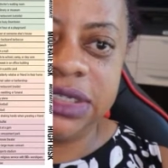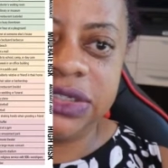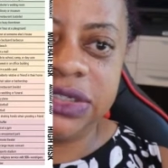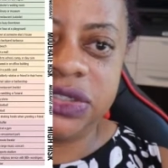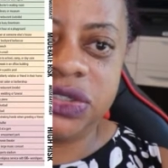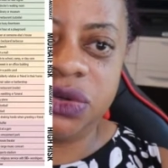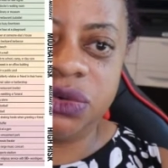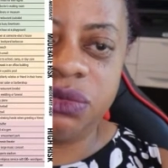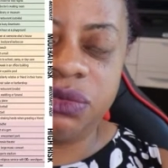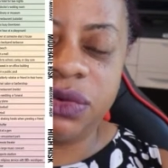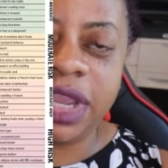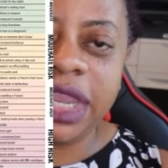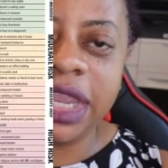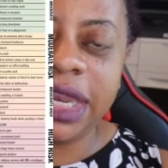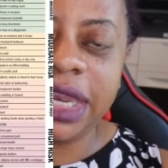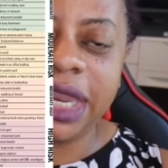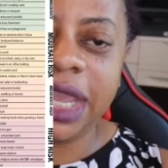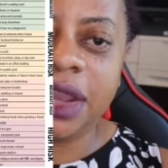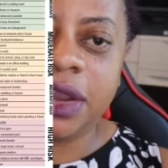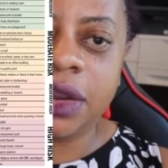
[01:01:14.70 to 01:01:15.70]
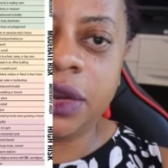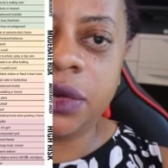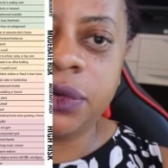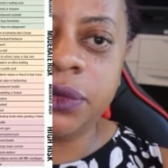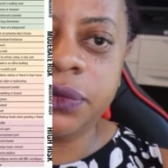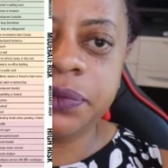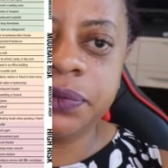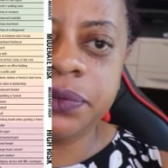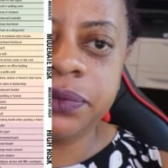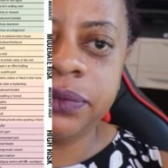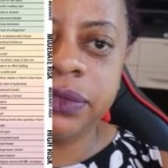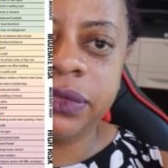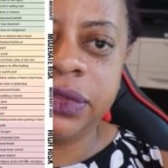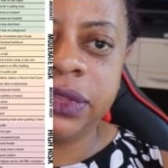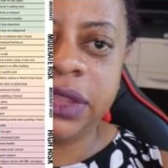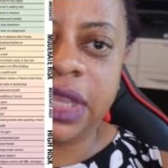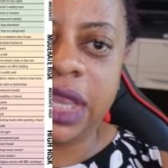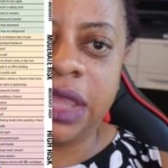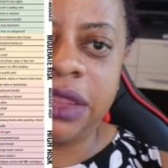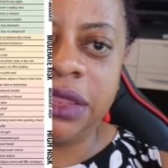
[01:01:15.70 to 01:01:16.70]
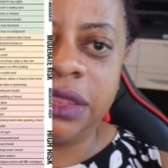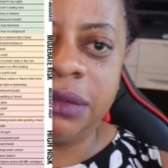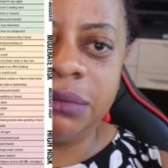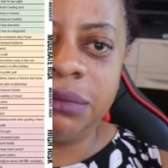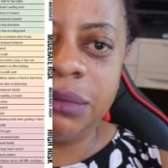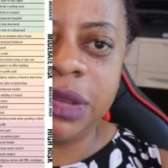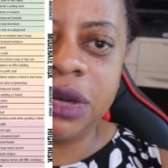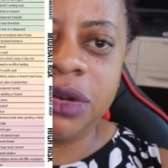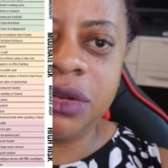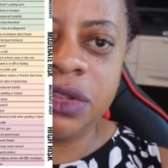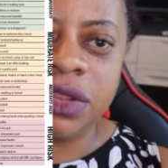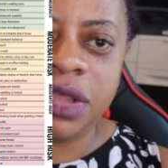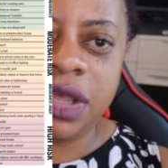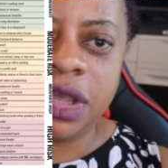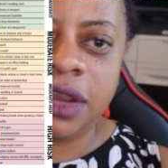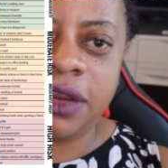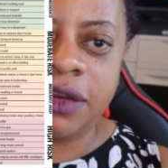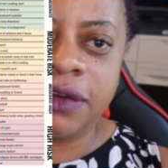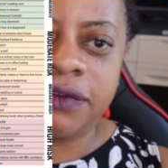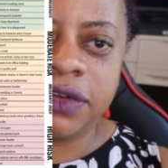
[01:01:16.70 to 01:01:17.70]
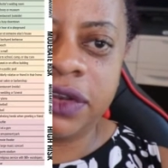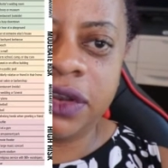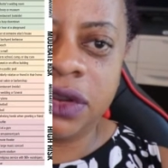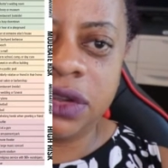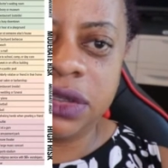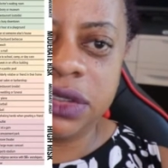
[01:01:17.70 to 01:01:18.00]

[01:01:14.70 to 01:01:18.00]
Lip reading: So right now, in the middle of,